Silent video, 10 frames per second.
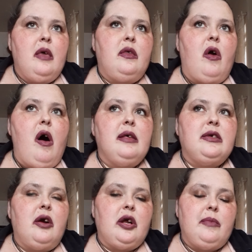There
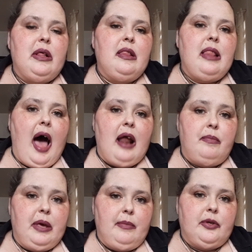also are going to be a lot
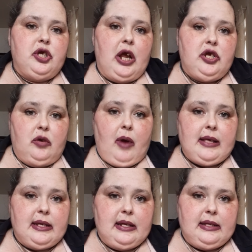of people changing
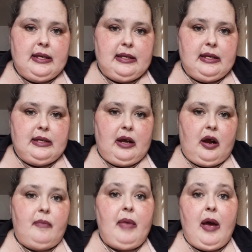residences this
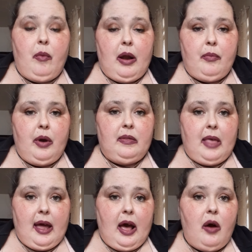year. I want to point
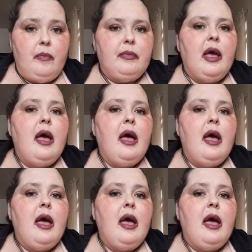that out.